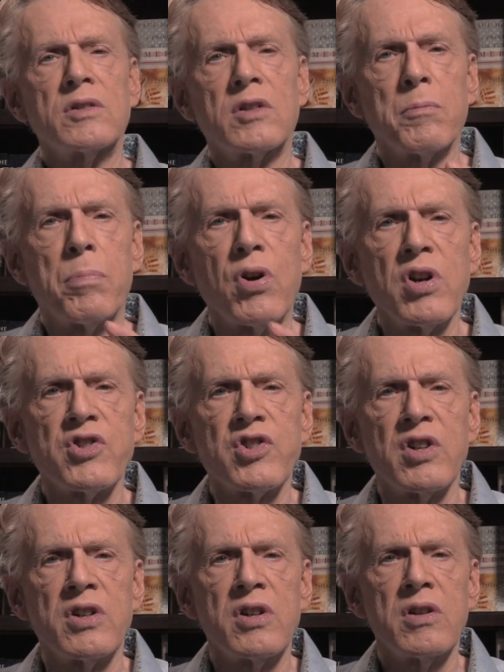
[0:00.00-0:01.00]

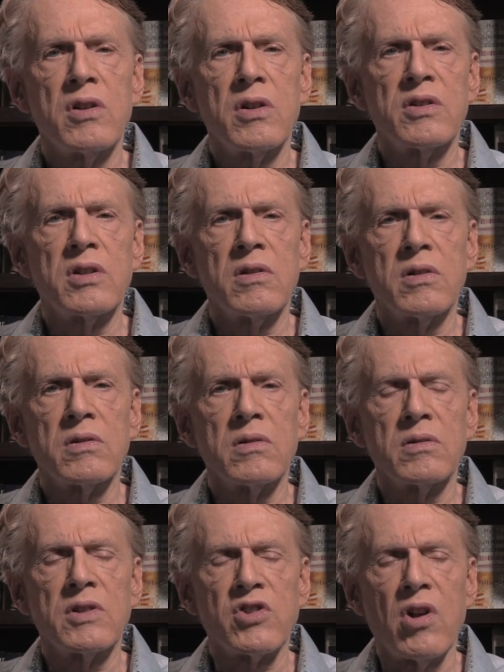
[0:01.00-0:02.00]

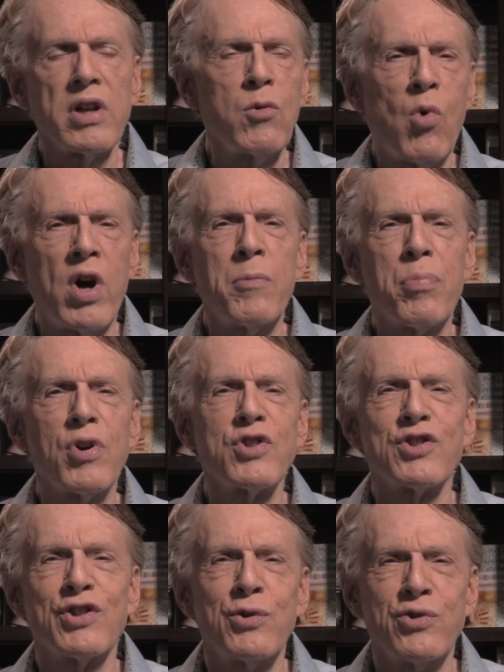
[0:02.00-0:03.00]
There's only one
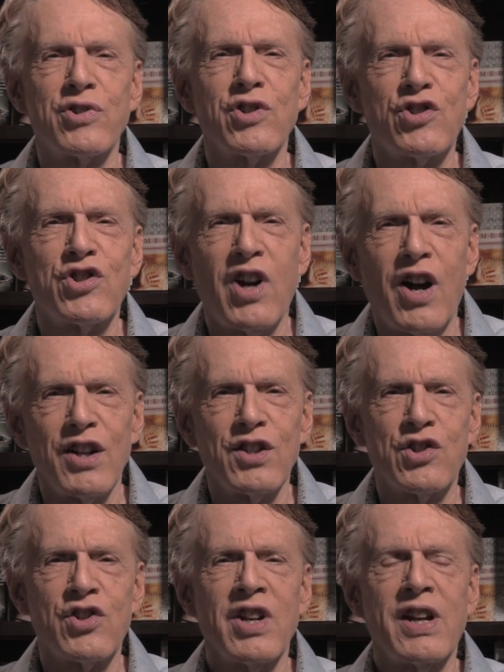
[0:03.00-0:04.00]
person who's the
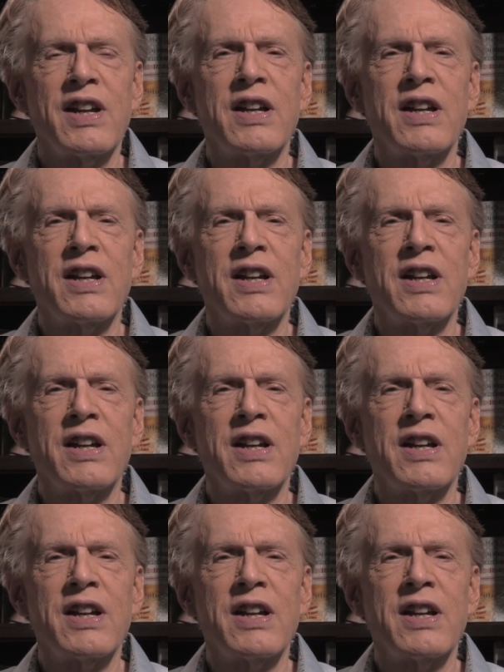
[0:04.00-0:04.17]
judge,